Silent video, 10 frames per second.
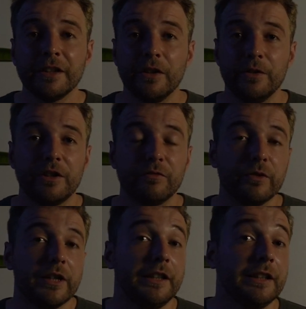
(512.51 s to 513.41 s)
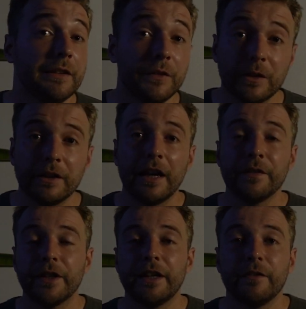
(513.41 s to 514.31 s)
You can really live your
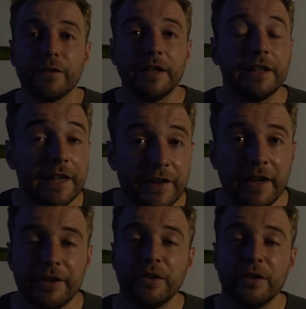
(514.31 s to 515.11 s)
life, and I really like that.